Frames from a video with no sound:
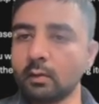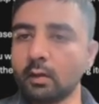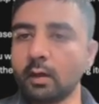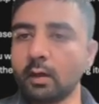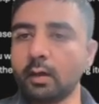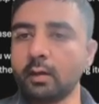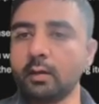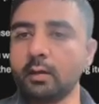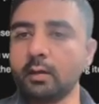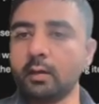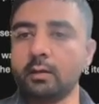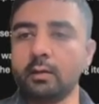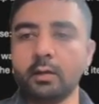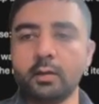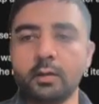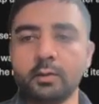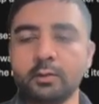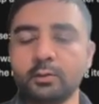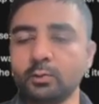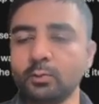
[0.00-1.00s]
And then
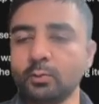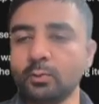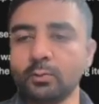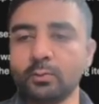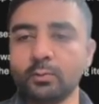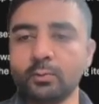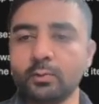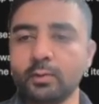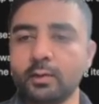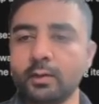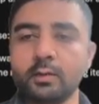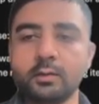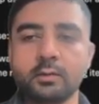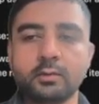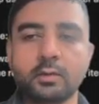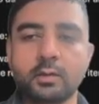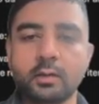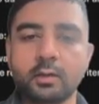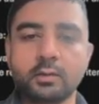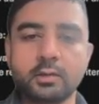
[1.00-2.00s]
there is no
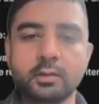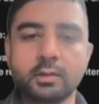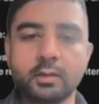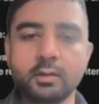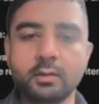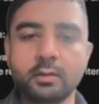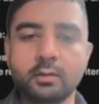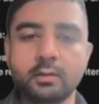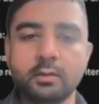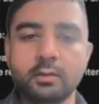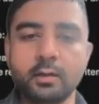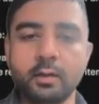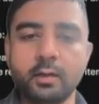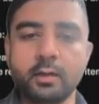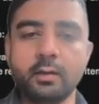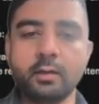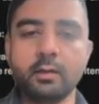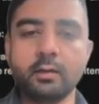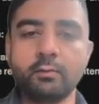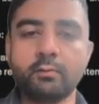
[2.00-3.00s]
instruction
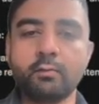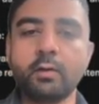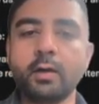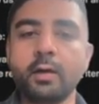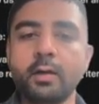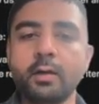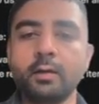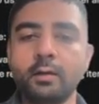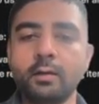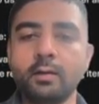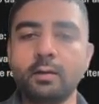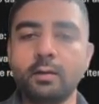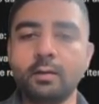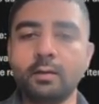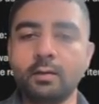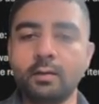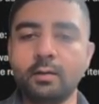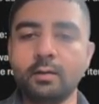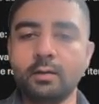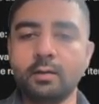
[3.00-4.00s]
in the file
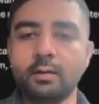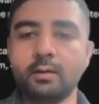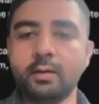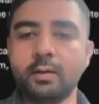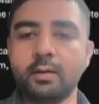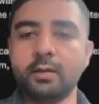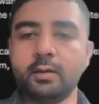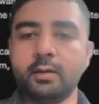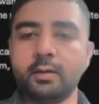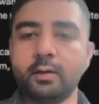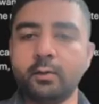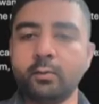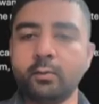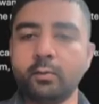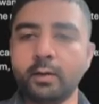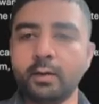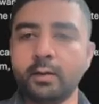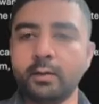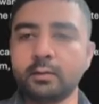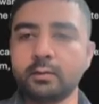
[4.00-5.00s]
that it
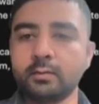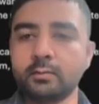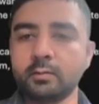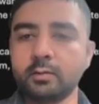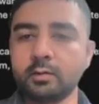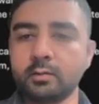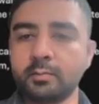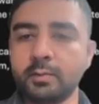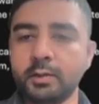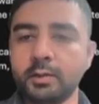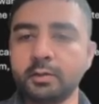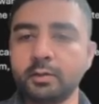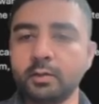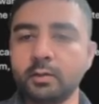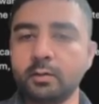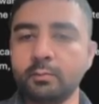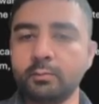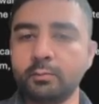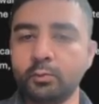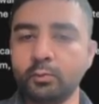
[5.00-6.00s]
requires
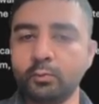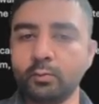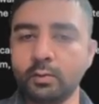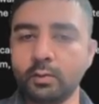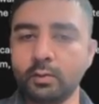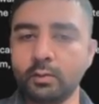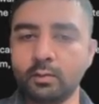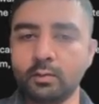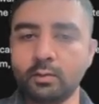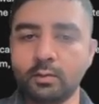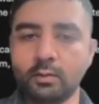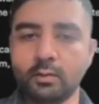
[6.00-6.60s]
special approval.